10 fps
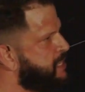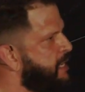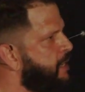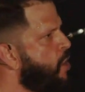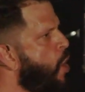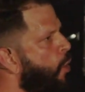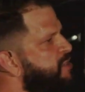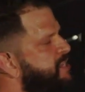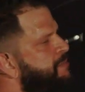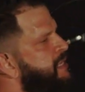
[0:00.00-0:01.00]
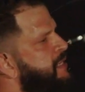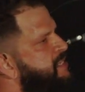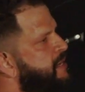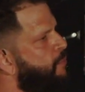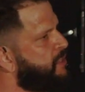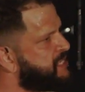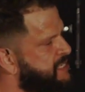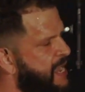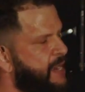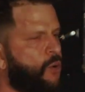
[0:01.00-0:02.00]
did or something that someone
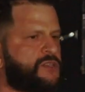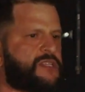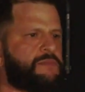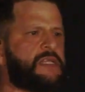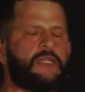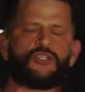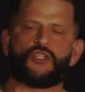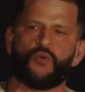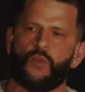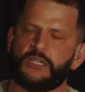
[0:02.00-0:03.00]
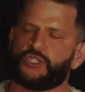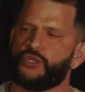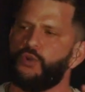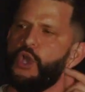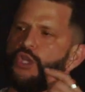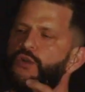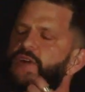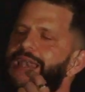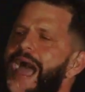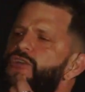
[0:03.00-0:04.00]
said or something that you went to, you've
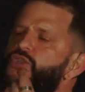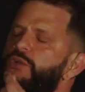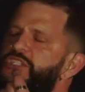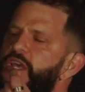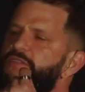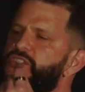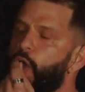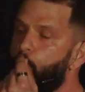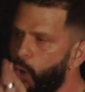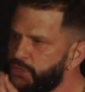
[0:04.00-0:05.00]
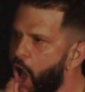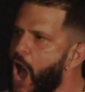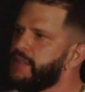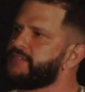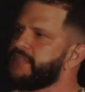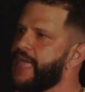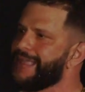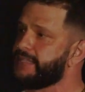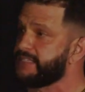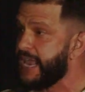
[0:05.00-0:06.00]
allowed yourself to hold on to
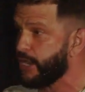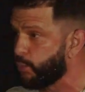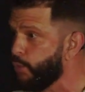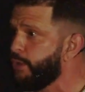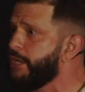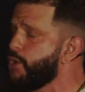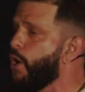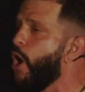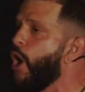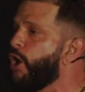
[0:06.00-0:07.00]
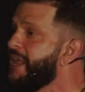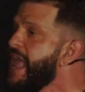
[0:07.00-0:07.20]
that, to take root in your heart